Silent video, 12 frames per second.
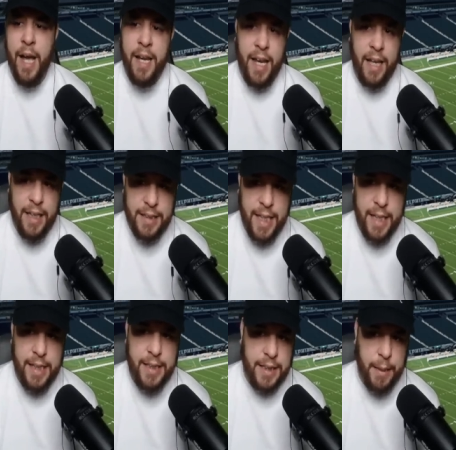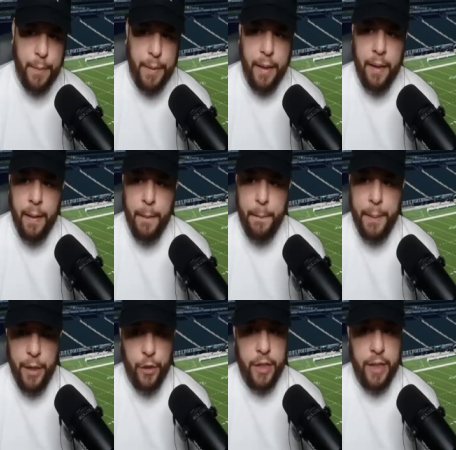Now let's get into some of the
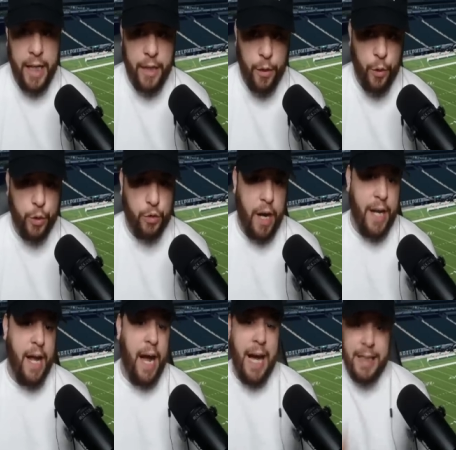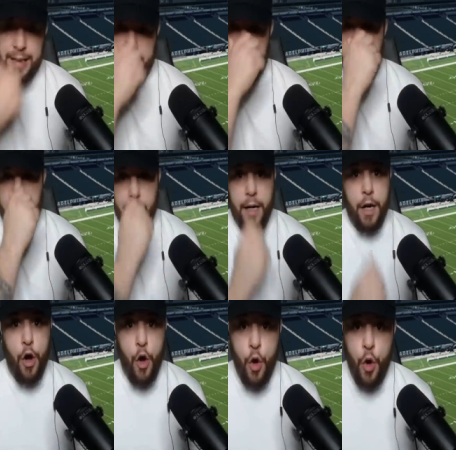Peter King news, right? I said,
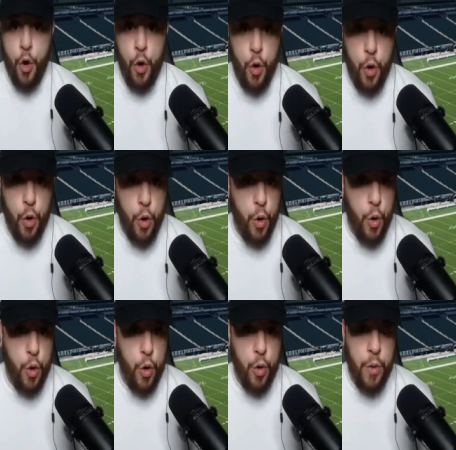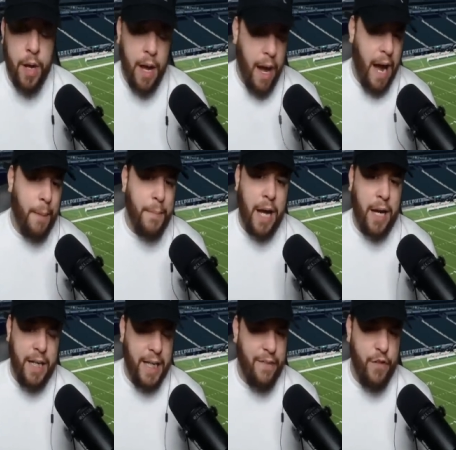I'm not
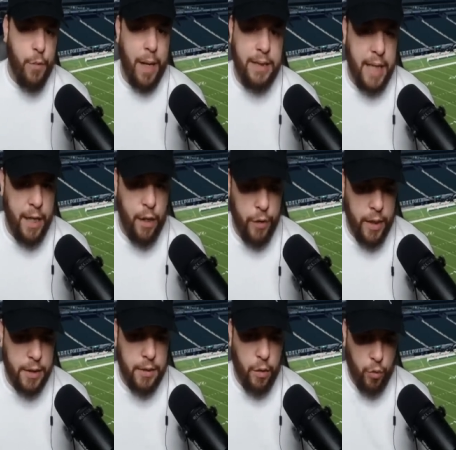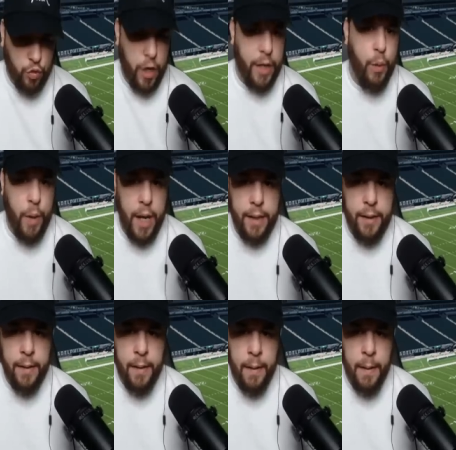going to give you my take on this right away,
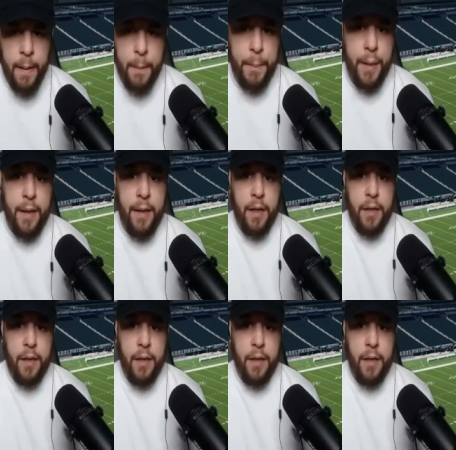but